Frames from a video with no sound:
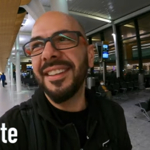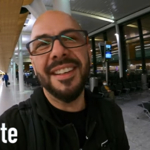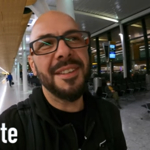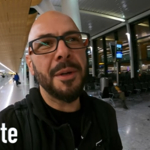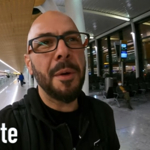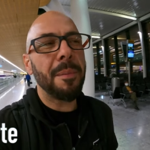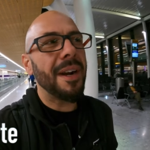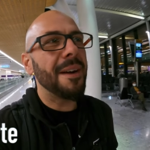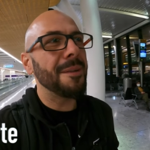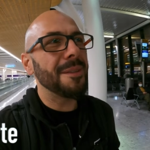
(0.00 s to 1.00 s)
and they're so
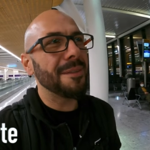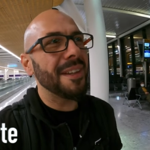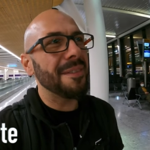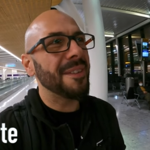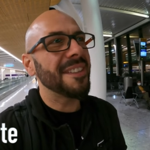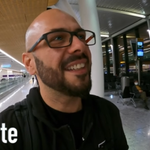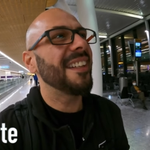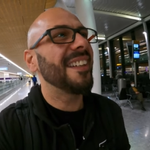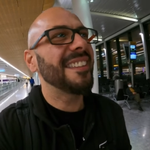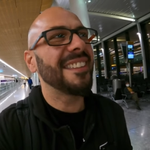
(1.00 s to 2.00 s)
proud of their first
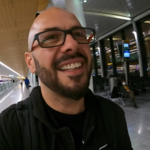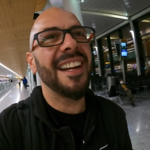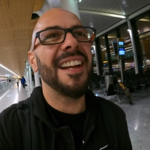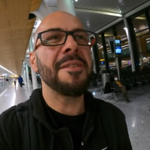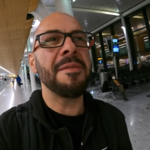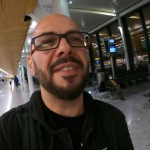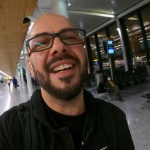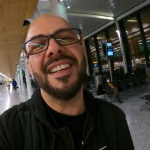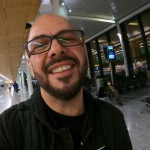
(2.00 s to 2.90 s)
class and that I get to fly